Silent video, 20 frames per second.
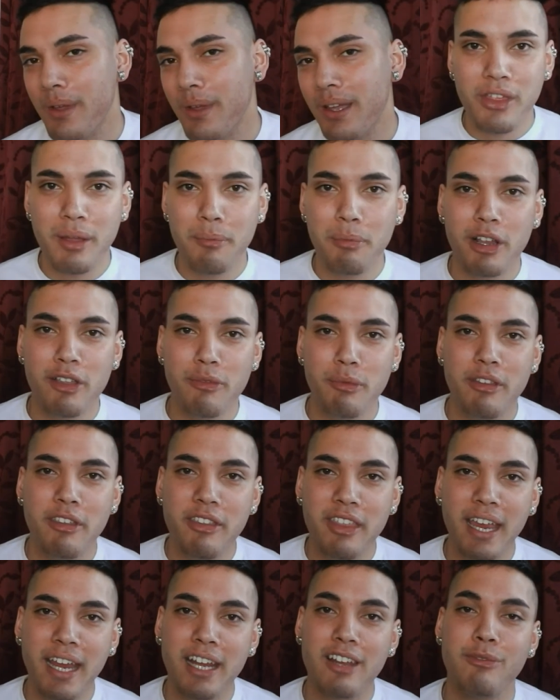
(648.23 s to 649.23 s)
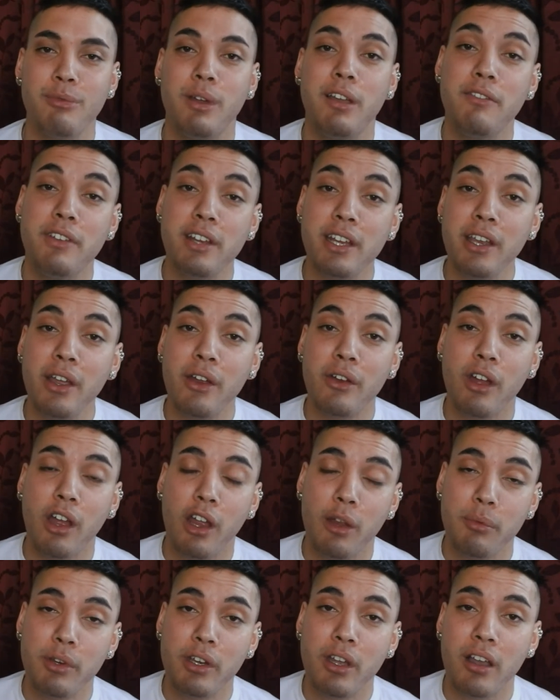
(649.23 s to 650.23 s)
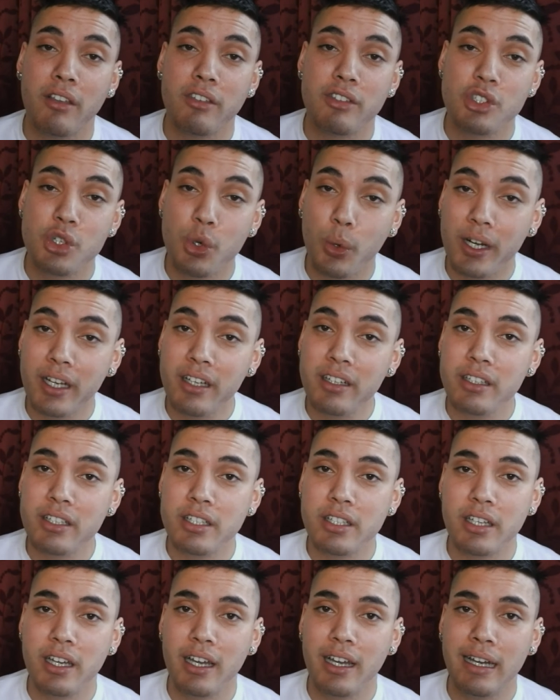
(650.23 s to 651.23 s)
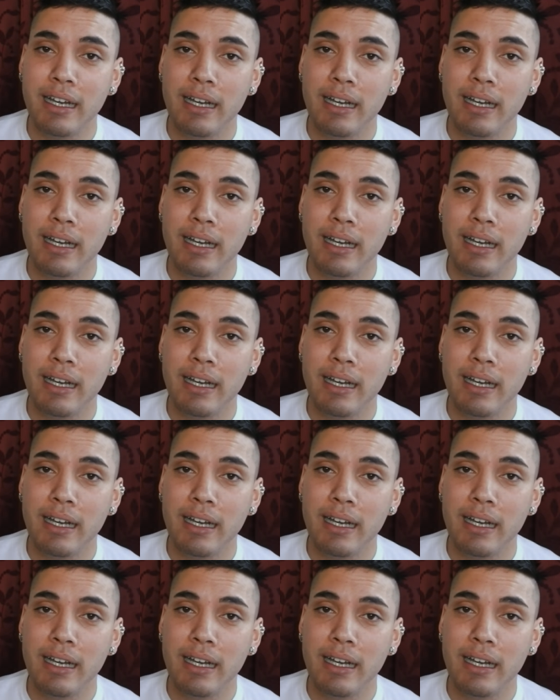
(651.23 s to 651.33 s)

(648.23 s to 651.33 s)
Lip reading: But that brings me to the end of my video. I hope you guys enjoyed it.